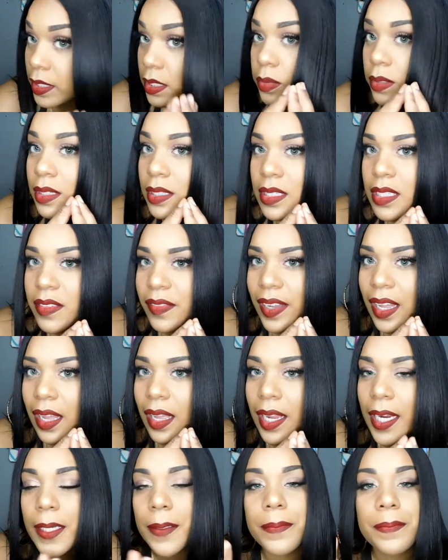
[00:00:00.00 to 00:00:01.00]
This one is
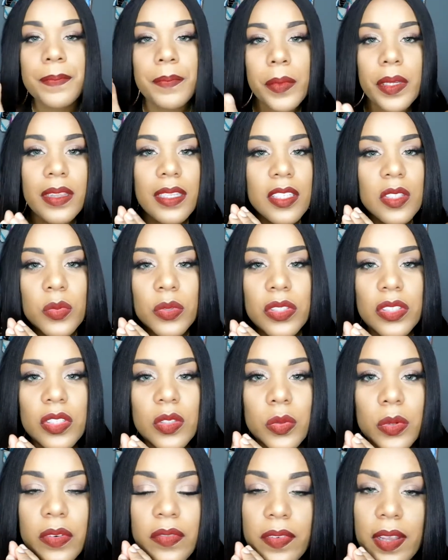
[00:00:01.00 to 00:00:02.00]
fine, but this one
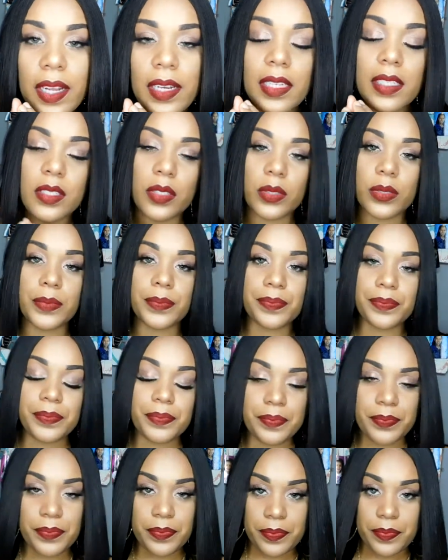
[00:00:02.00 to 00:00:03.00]
just won't find its
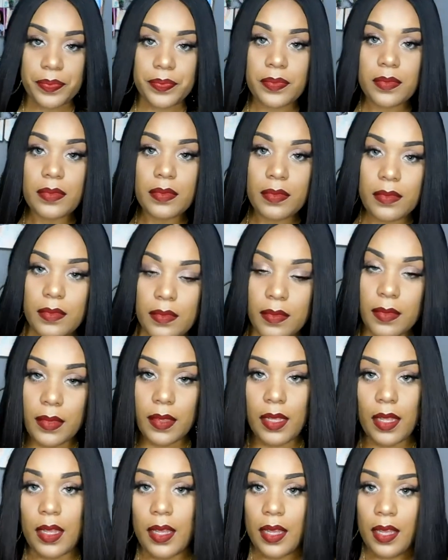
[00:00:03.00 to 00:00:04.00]

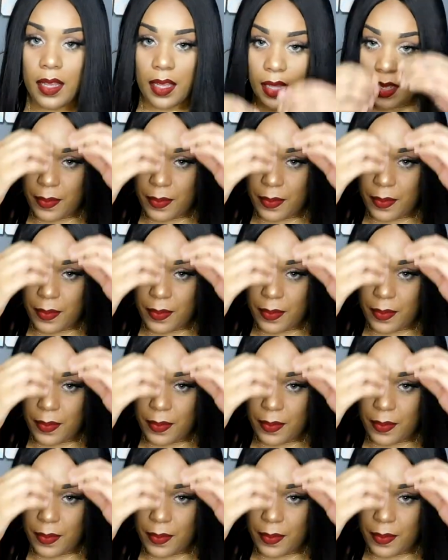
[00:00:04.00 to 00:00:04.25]
tone.